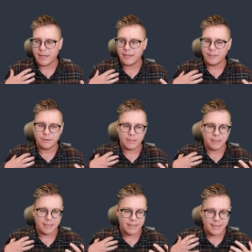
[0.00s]
and
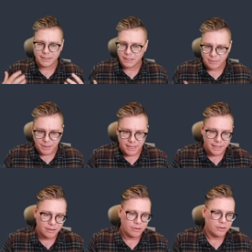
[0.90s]
using like HTTP
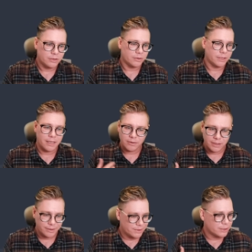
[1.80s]
handlers, or in other
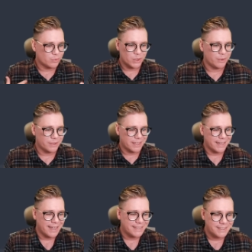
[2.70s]
languages working with
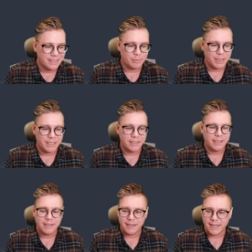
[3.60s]
like HTTP
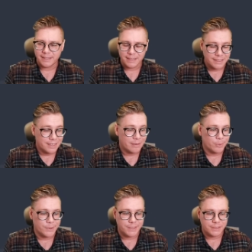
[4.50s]
handling
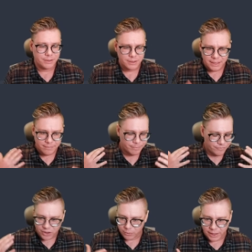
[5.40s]
libraries, you're going to
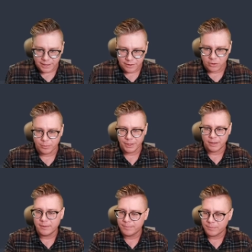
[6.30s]
feel right at home
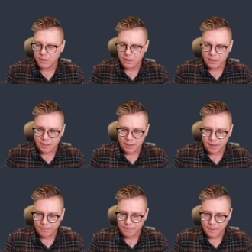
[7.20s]
here.
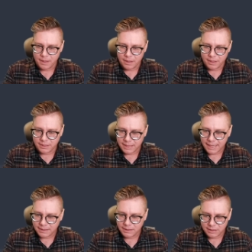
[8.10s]
The
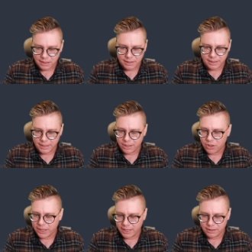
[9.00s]
stats and done and
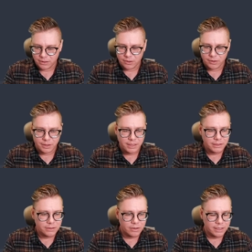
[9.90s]
error handler,
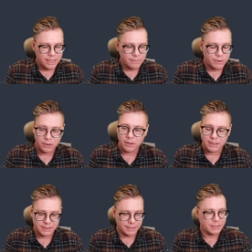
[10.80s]
these are kind of little
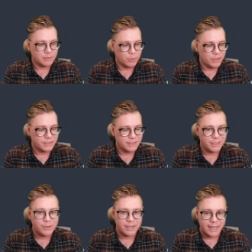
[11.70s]
extension points
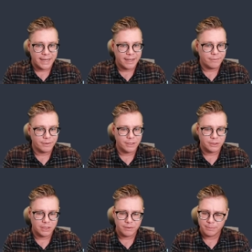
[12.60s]
that you can add for your
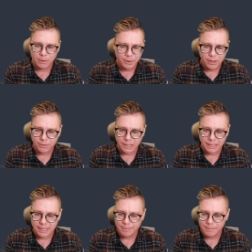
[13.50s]
service, but we don't
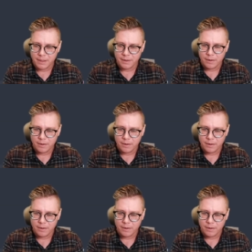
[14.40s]
need them.